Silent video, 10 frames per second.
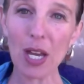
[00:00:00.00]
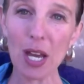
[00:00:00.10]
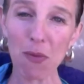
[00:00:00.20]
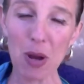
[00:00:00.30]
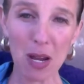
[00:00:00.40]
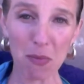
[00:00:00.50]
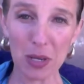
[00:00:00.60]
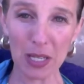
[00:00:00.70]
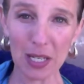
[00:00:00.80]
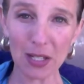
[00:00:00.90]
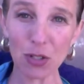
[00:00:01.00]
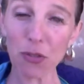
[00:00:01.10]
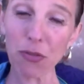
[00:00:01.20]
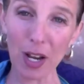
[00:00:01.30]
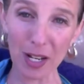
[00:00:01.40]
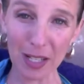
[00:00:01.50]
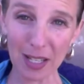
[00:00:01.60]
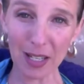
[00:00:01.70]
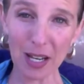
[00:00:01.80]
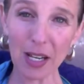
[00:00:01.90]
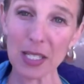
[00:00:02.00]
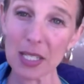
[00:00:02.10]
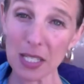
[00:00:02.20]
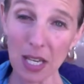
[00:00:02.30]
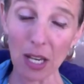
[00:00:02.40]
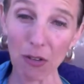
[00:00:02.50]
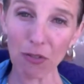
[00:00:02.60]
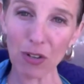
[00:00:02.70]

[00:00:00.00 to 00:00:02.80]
in my ability to finally conceive.